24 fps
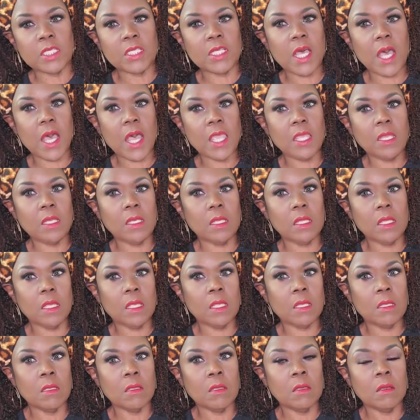tighten
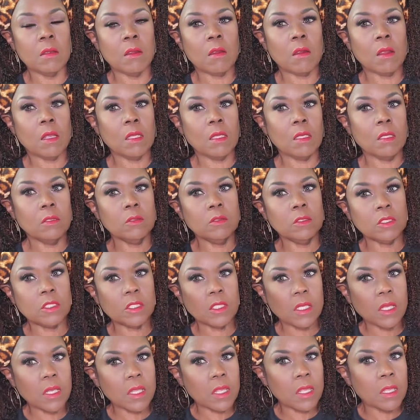it or
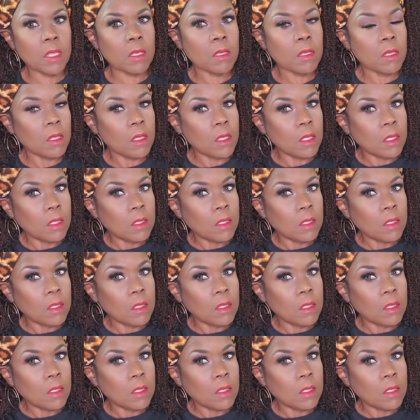loosen it